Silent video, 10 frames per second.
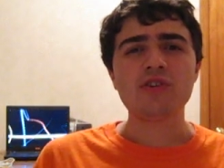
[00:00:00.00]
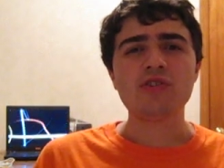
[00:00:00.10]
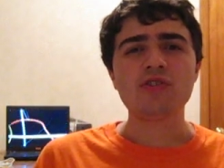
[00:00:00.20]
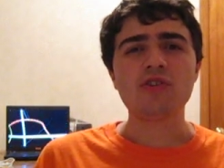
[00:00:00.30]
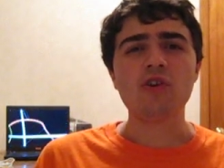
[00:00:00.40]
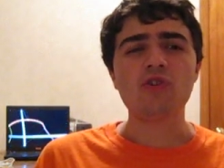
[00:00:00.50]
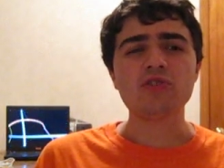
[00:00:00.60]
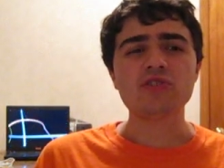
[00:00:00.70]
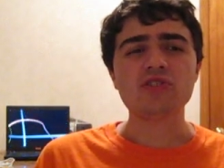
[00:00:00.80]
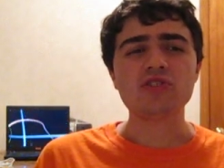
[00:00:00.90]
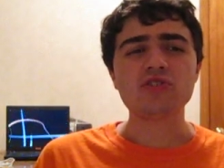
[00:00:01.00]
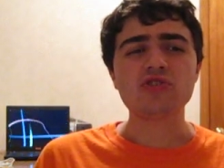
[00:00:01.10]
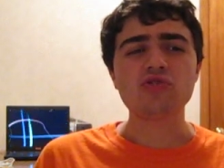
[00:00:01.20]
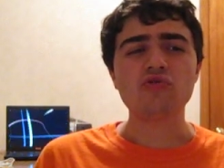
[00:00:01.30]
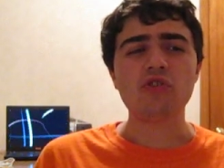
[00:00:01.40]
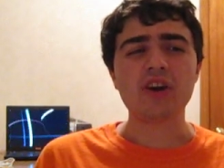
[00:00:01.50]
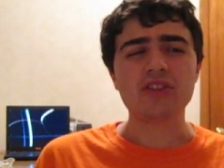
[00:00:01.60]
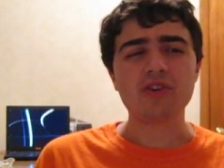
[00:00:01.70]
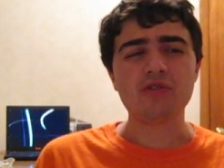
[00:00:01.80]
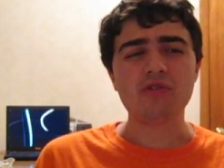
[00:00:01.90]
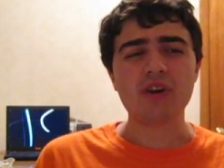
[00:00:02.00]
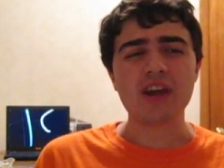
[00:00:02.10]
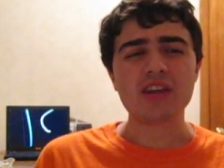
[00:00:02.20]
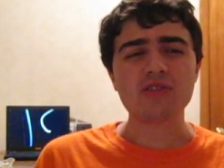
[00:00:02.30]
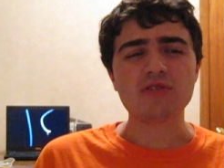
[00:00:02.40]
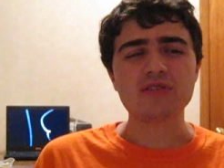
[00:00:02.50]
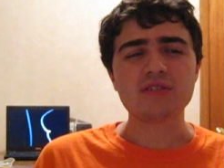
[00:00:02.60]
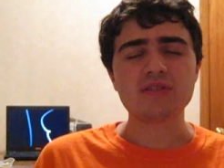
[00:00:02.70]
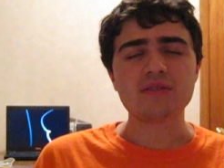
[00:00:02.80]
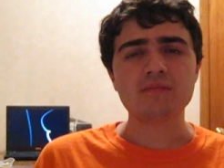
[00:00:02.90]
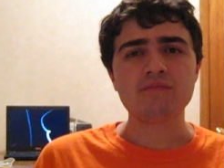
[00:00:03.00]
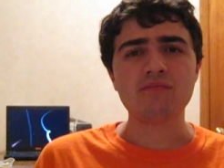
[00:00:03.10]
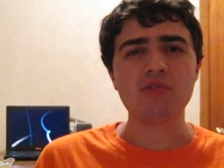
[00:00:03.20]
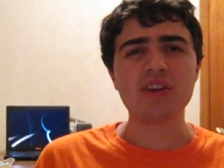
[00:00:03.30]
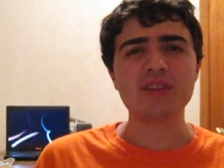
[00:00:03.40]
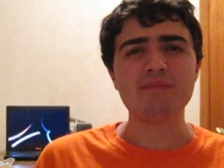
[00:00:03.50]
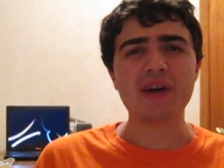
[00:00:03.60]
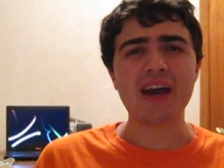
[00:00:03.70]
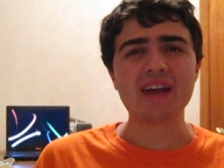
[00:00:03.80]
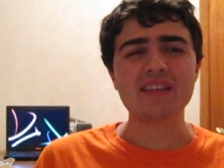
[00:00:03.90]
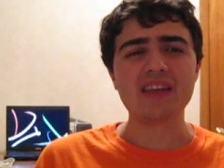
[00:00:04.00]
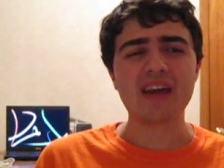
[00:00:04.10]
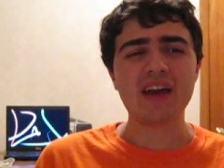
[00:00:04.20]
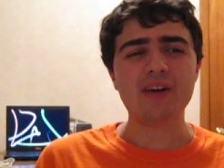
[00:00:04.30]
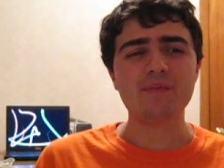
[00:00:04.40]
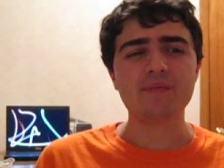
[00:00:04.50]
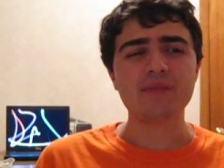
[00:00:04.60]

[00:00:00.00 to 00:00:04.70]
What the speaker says: your goal is to destroy the cradles, bring them back down.